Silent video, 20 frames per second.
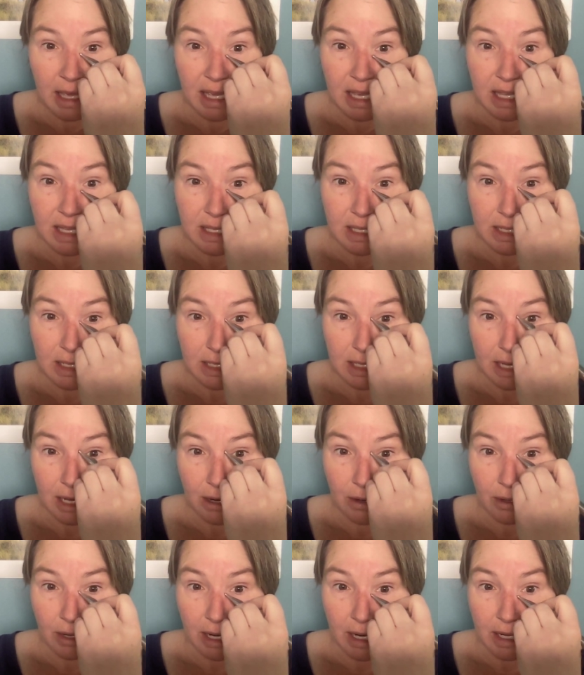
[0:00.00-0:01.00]
is to
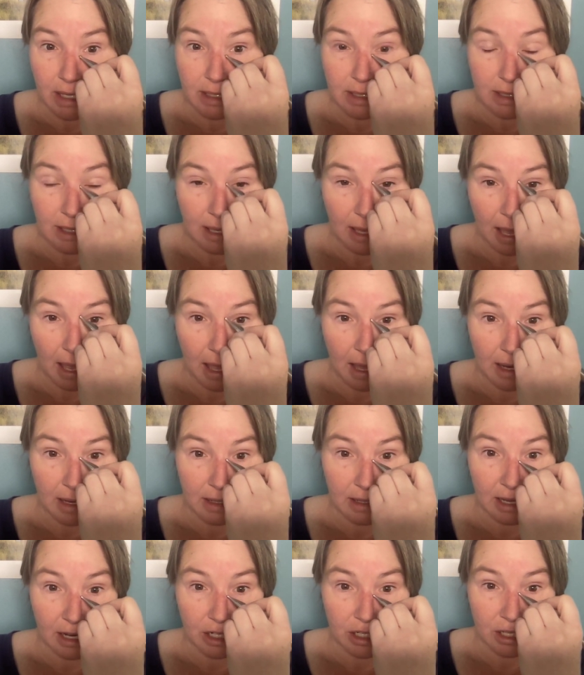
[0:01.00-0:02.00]
decrease
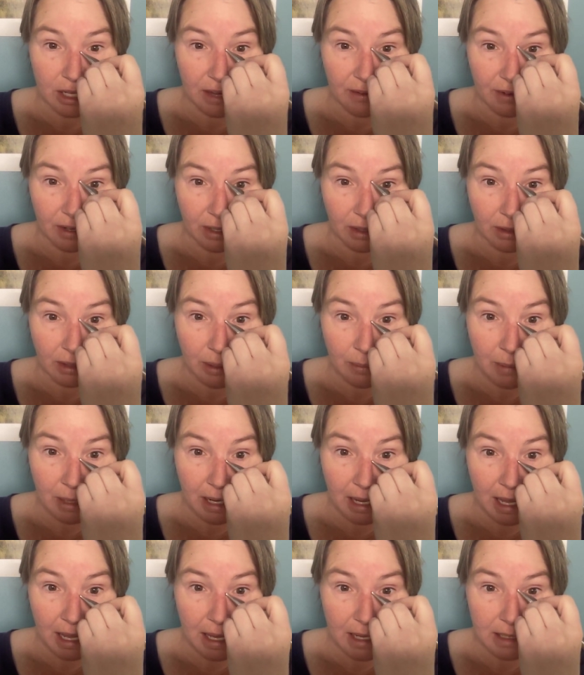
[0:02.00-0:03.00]
and actually even
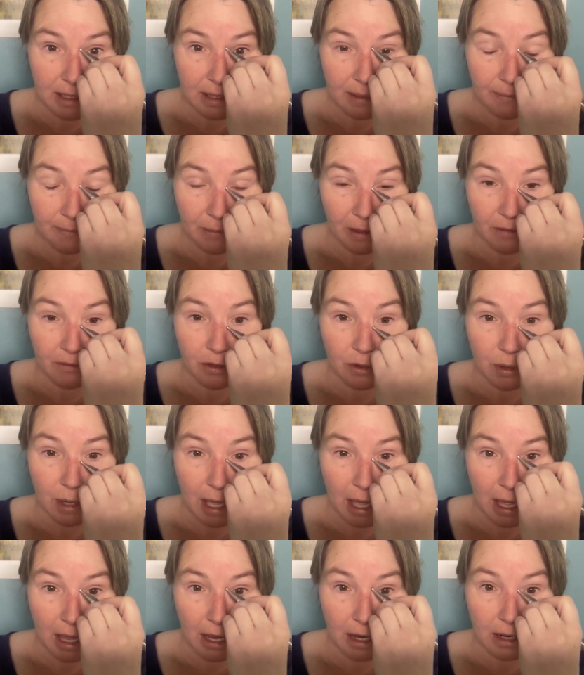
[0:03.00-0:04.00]
eliminate, if you
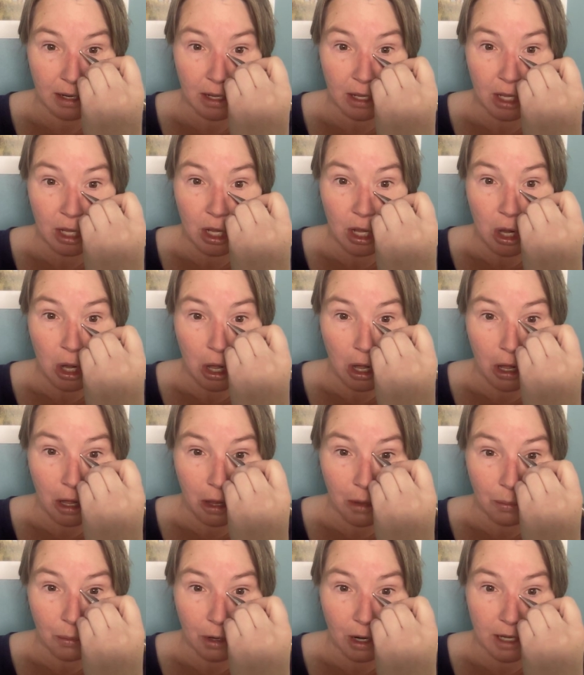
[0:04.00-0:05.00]
can,
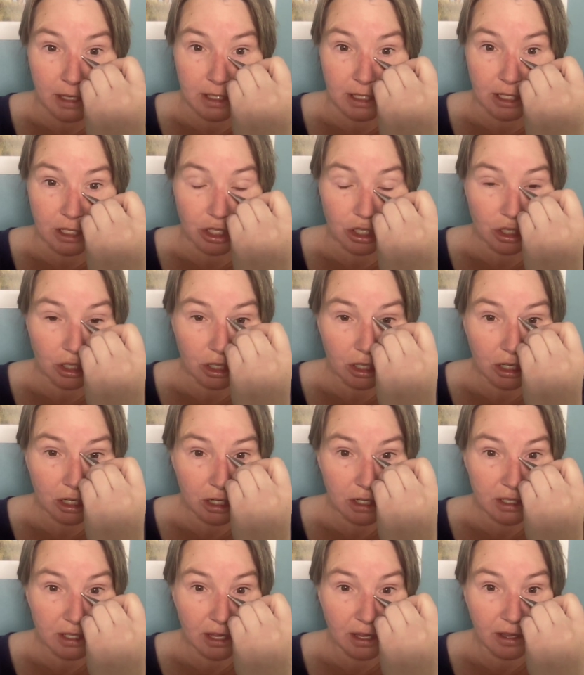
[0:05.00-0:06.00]
all processed
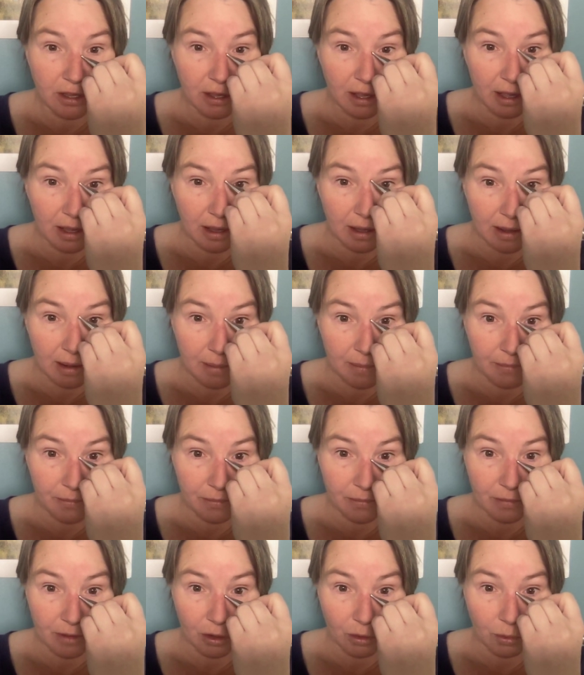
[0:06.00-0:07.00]
sugars, um,
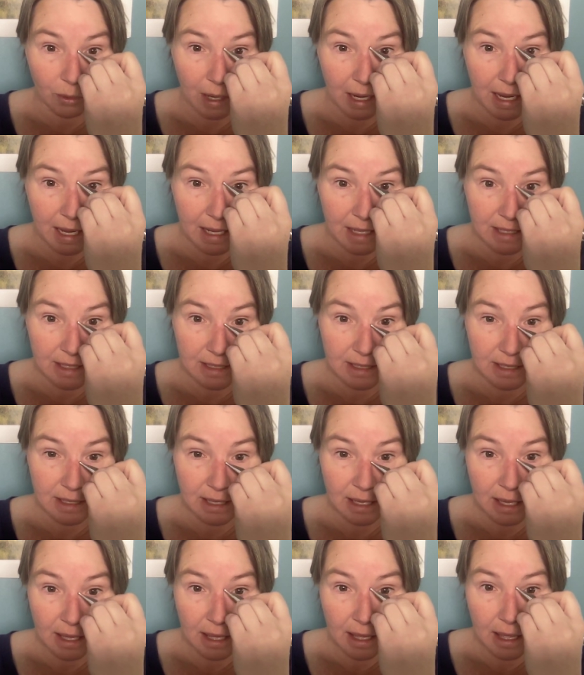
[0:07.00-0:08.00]
grains,
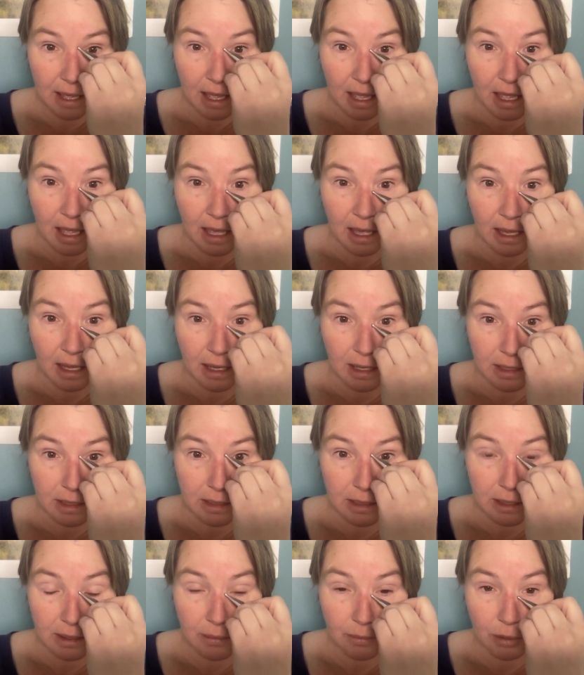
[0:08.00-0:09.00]

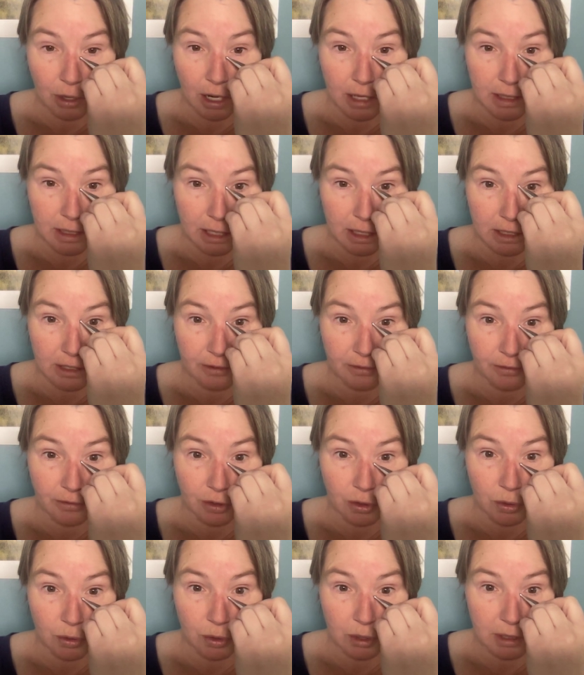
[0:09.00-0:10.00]
and processed
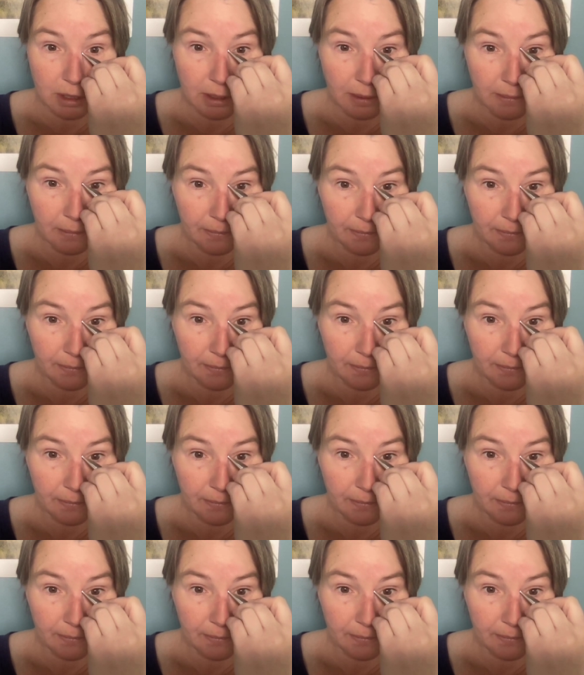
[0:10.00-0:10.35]
foods.